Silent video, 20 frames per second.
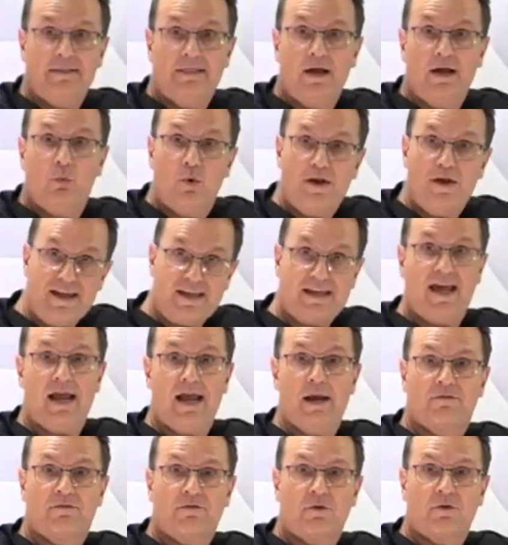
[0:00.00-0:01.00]
that we
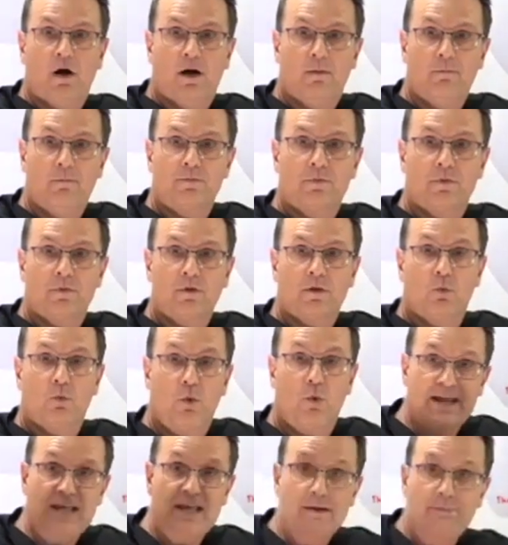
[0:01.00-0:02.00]
came from,
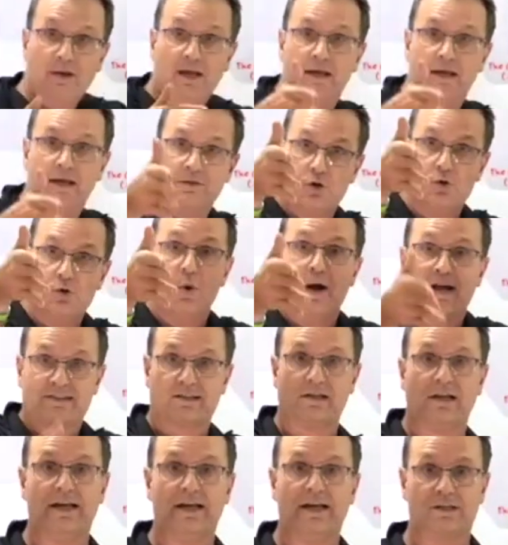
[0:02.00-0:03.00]
we being the US
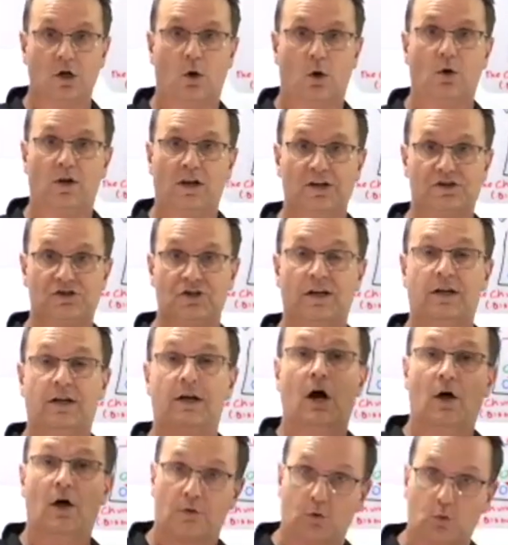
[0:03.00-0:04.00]
led coalition and
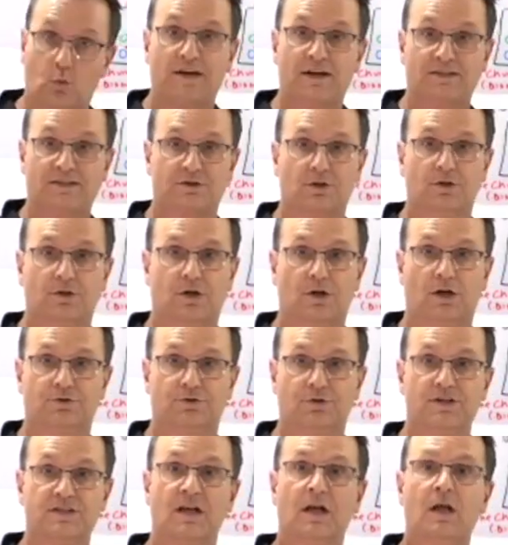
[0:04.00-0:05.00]
other Western
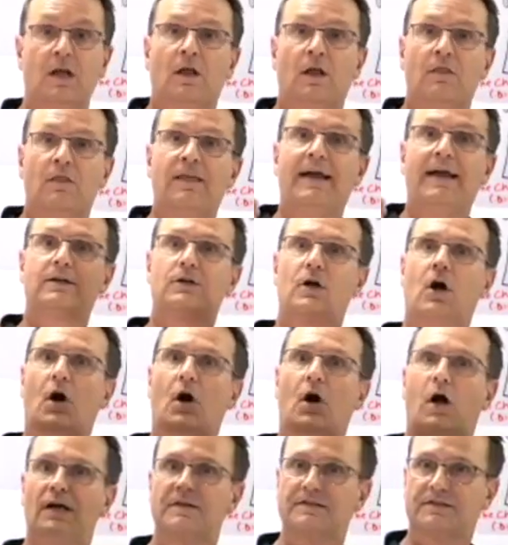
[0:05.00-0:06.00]
countries, that
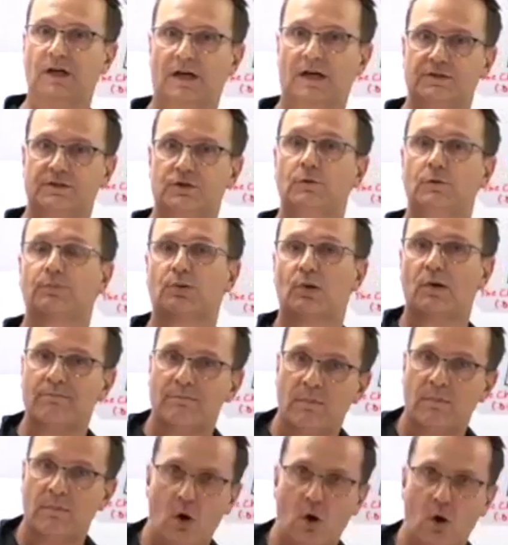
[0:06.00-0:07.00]
caused us to
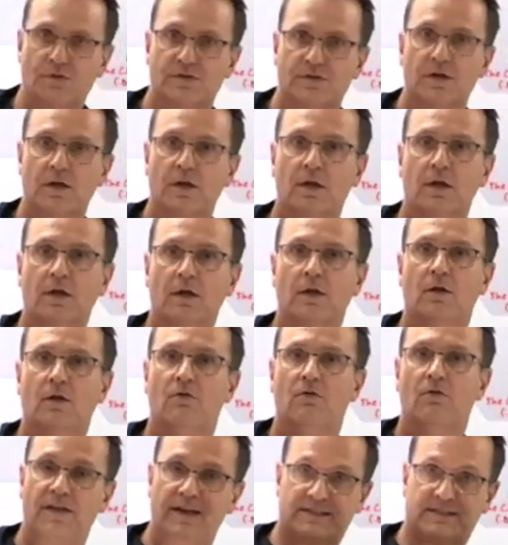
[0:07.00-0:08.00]
promote
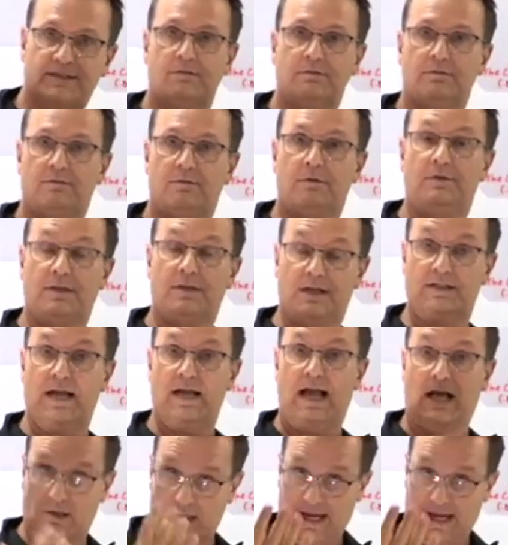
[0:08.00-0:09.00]
this this
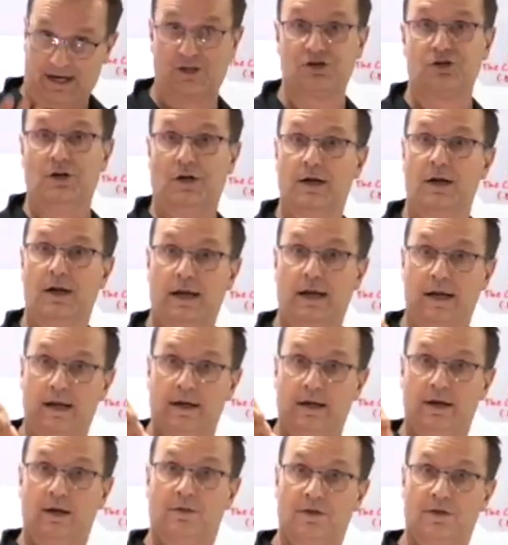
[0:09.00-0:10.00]
election
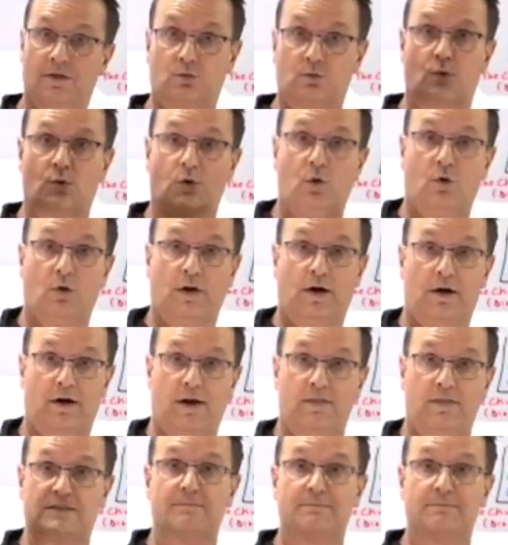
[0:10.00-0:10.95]
in this rural area, this